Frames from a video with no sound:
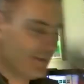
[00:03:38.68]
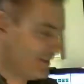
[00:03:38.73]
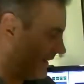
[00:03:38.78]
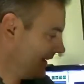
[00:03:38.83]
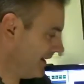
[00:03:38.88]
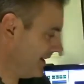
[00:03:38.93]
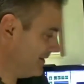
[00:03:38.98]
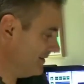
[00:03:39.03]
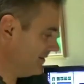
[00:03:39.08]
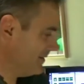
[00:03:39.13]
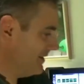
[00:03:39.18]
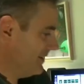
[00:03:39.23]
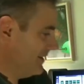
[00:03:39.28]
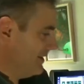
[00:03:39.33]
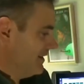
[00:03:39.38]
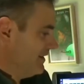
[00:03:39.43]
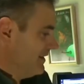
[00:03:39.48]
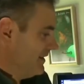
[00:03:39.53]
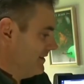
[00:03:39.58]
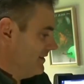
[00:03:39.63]
And
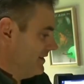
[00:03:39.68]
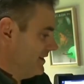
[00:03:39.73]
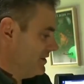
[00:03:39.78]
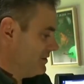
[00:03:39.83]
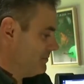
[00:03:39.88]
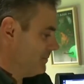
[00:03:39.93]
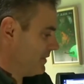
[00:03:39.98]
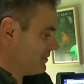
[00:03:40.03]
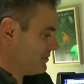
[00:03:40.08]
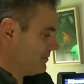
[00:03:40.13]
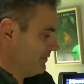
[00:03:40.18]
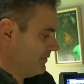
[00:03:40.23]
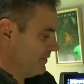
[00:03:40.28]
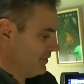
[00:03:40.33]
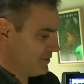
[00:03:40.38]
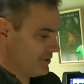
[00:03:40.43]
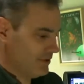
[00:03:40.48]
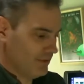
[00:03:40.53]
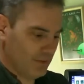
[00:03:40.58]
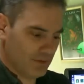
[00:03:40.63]
the Spectrum
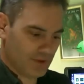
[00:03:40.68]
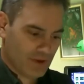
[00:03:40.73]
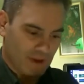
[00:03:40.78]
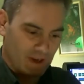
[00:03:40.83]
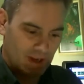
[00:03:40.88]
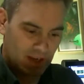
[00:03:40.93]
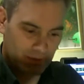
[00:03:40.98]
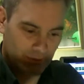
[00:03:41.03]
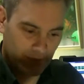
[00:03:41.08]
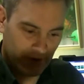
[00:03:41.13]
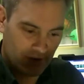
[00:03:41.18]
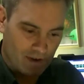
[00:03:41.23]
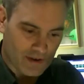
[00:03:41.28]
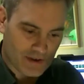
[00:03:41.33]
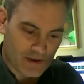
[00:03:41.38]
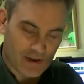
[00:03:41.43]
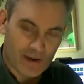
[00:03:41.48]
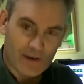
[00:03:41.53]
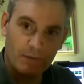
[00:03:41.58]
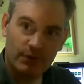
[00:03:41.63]
version also came with this
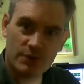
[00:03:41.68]
thing,